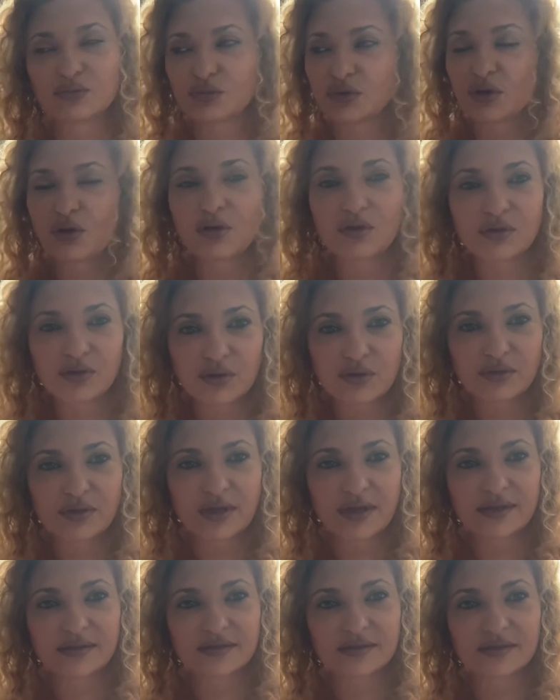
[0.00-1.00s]
We all know
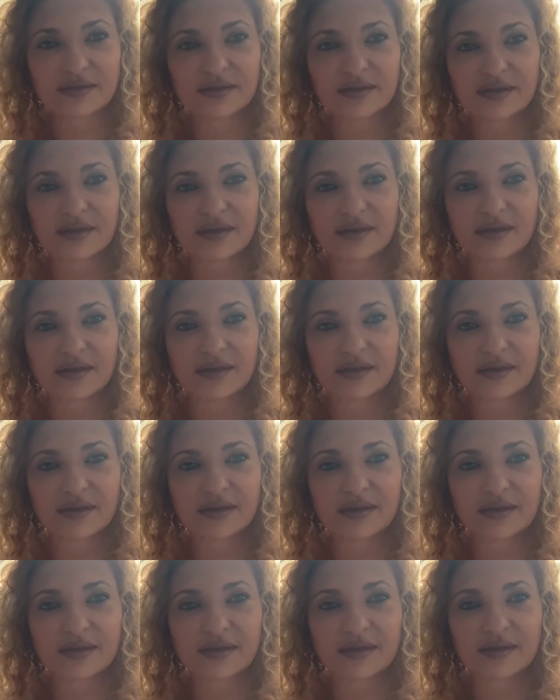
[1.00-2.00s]
that.
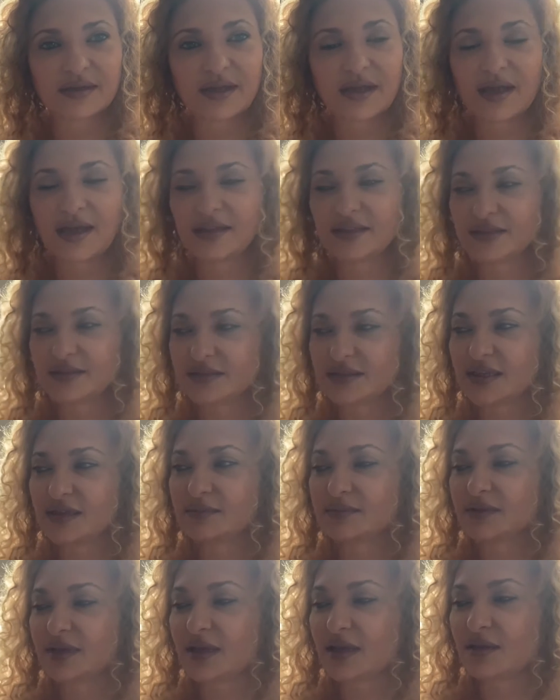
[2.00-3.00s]
At the
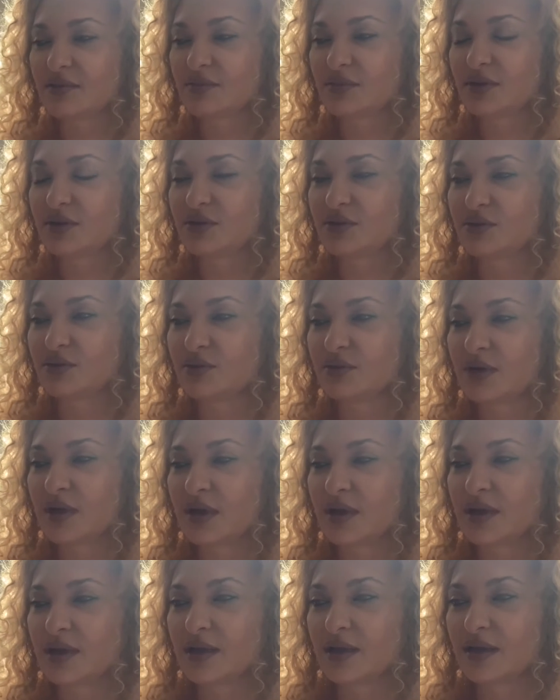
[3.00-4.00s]
same time, when you
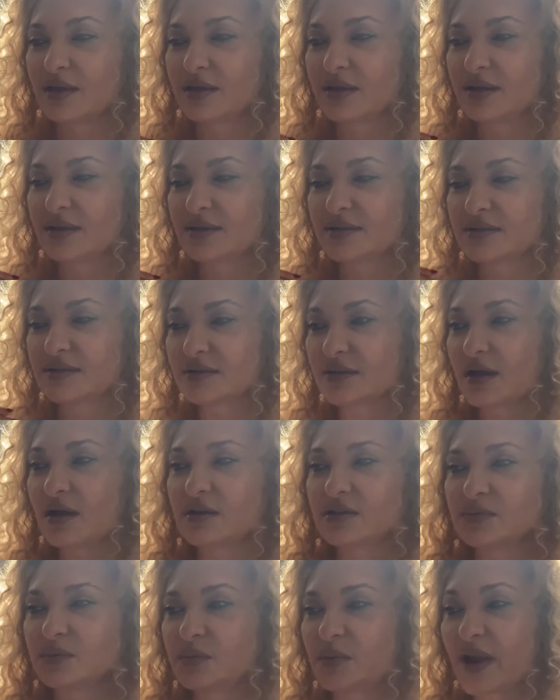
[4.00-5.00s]

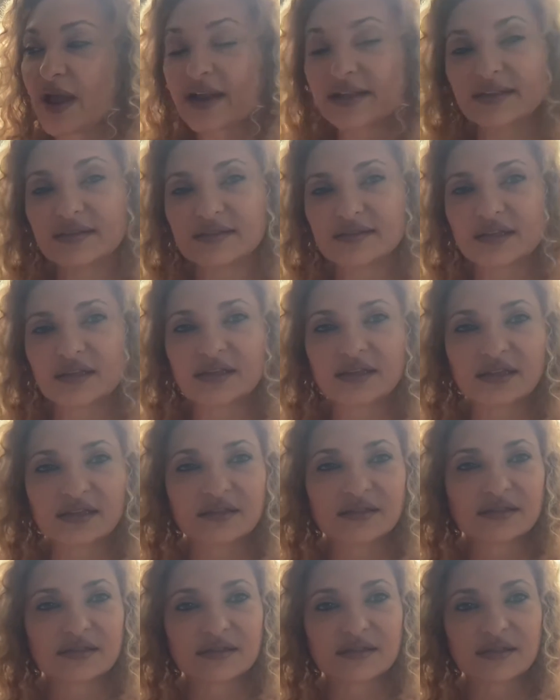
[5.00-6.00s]
start practicing
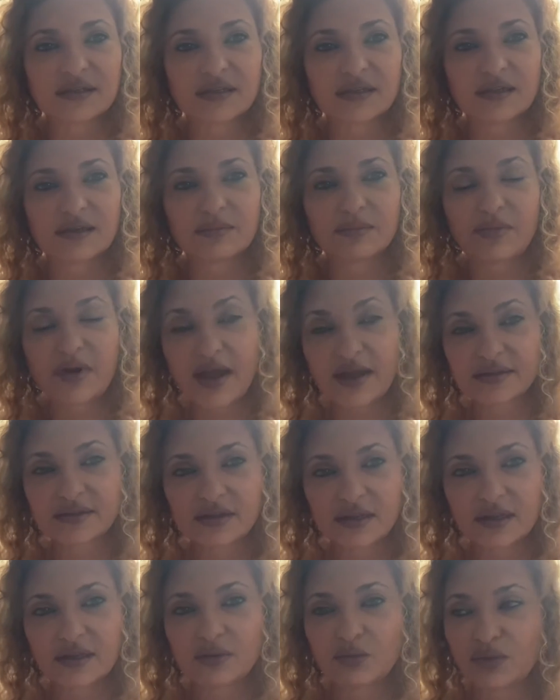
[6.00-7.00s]
this
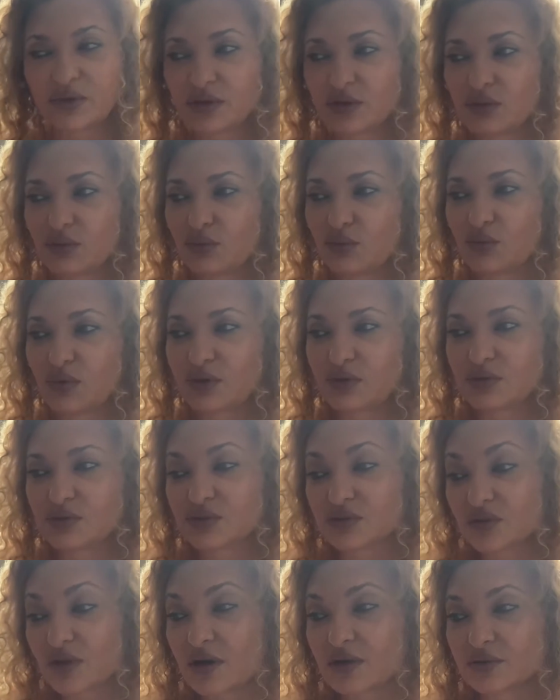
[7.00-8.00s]
practically, when you
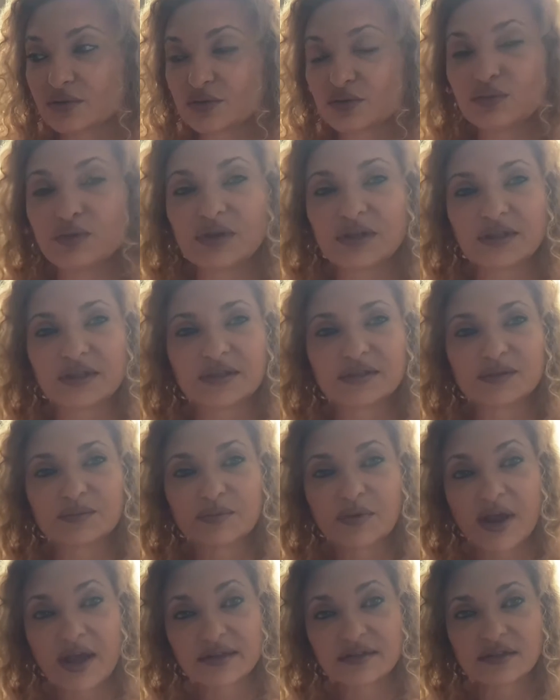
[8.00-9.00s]
start doing this
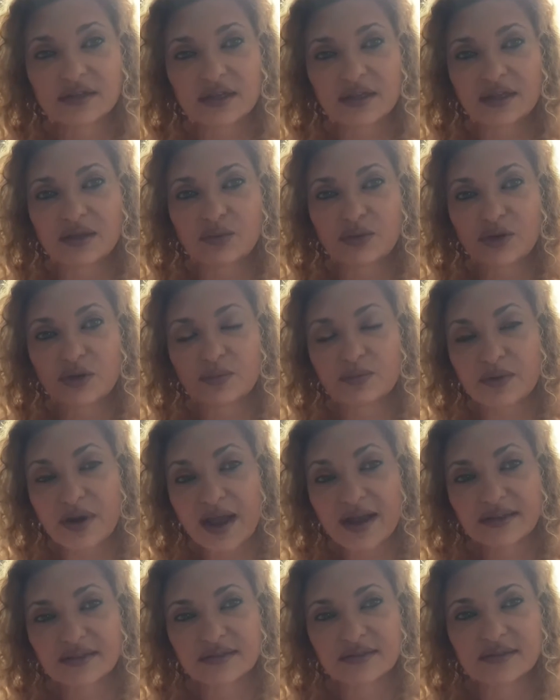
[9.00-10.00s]
practically, when you
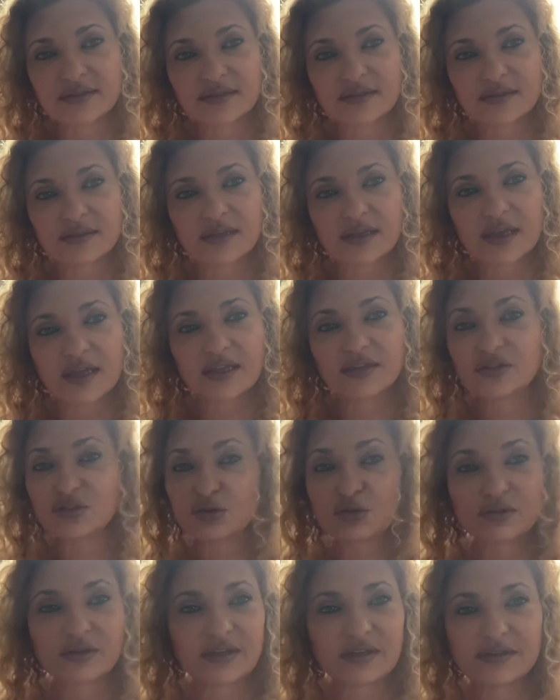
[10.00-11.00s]
practice it, it's
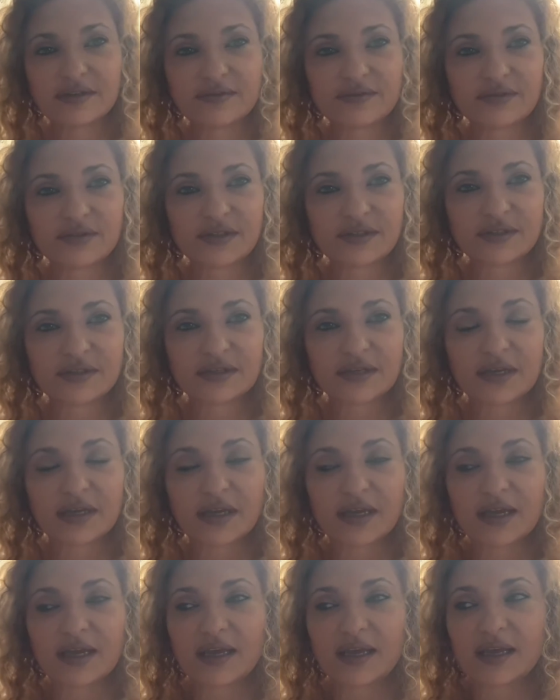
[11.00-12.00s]
totally different.
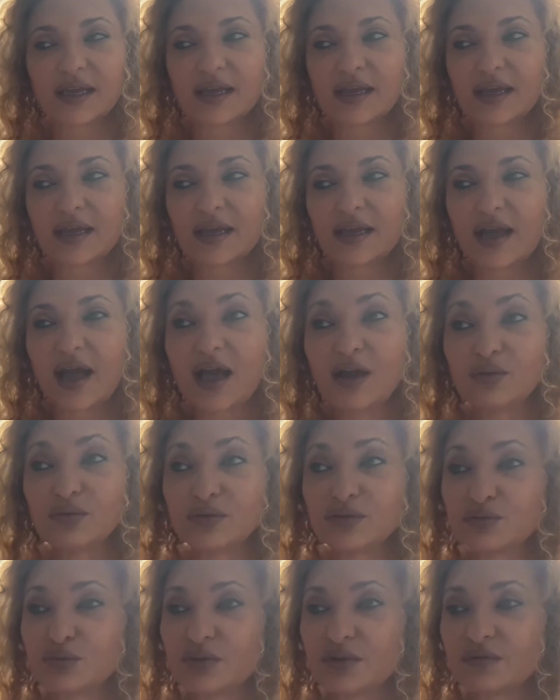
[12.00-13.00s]
I
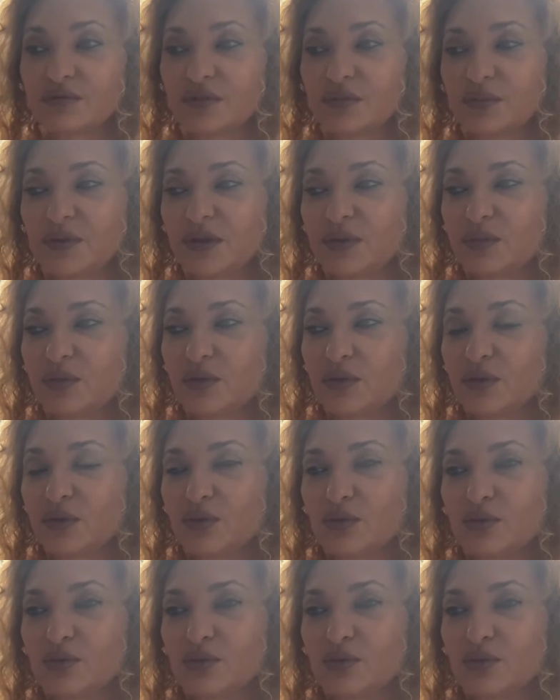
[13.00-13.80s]
was one of the people who